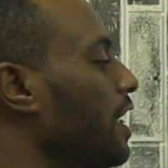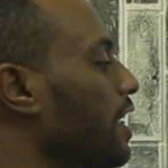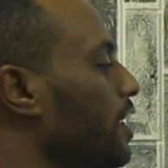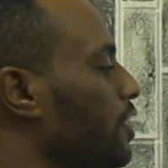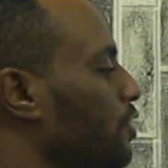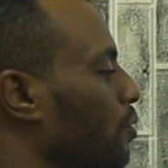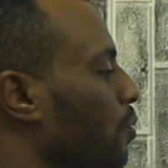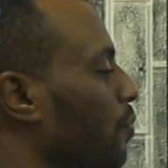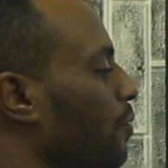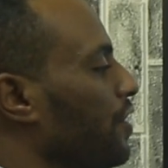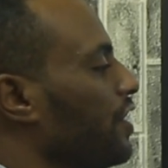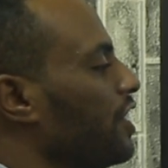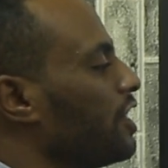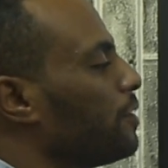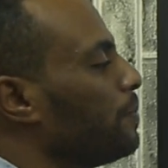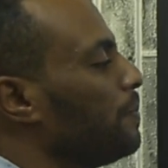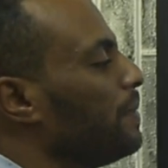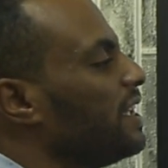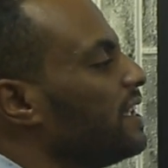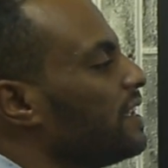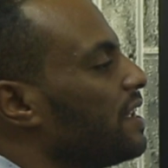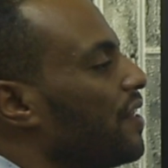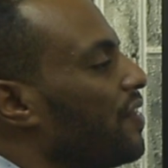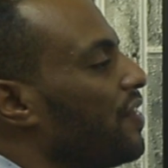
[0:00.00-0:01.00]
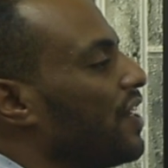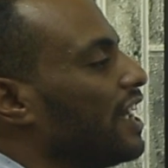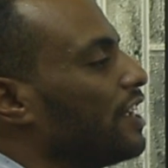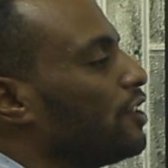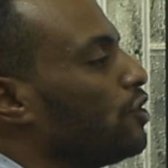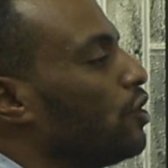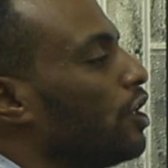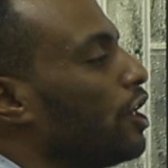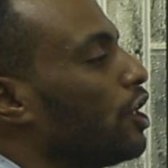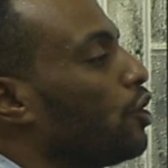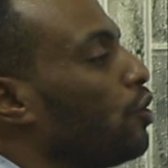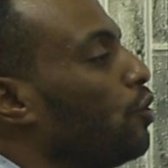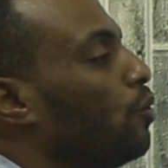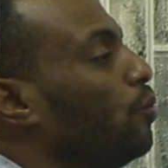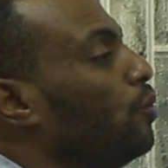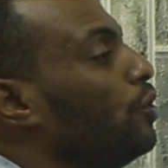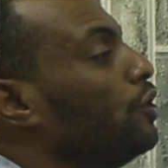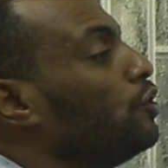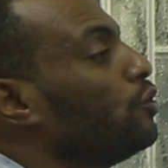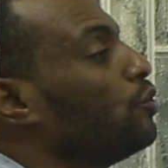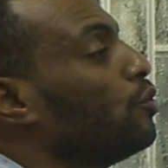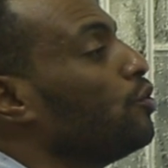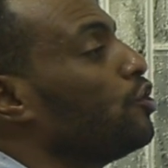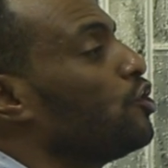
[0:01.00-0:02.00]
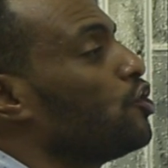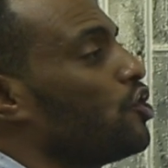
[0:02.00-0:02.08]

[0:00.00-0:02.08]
So this means that you are going to